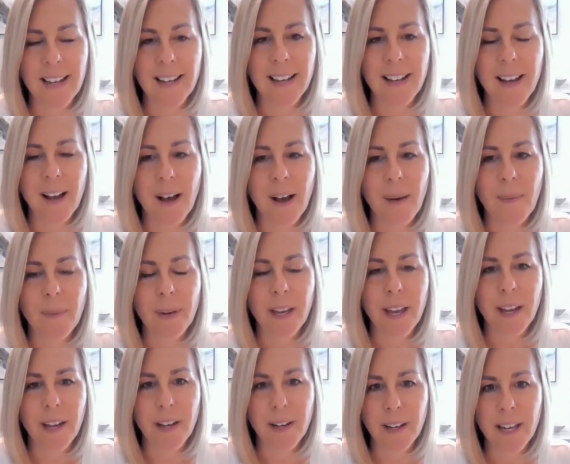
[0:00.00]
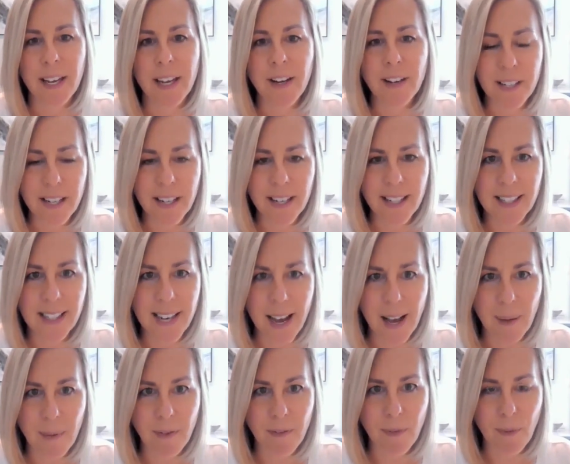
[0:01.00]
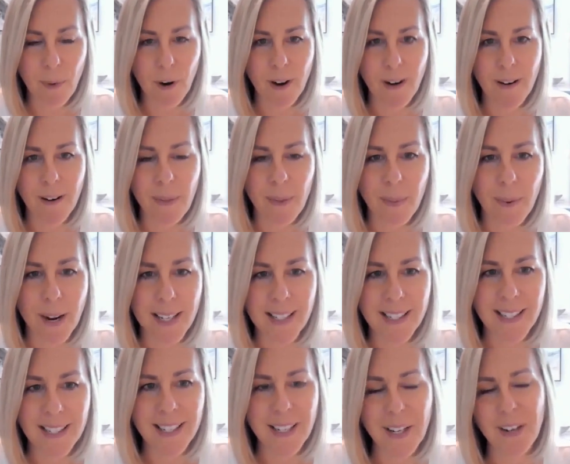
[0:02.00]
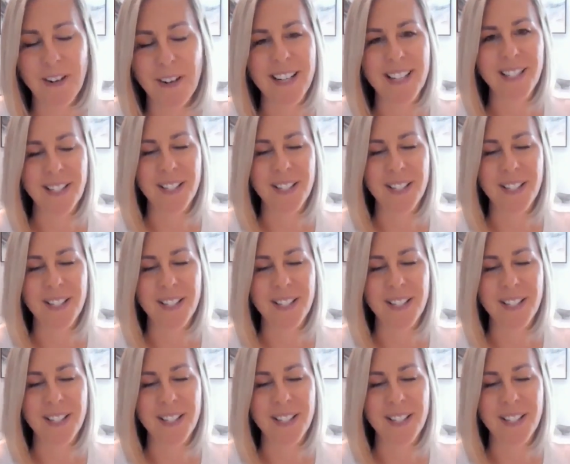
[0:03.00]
But get your tickets now before the prices increase.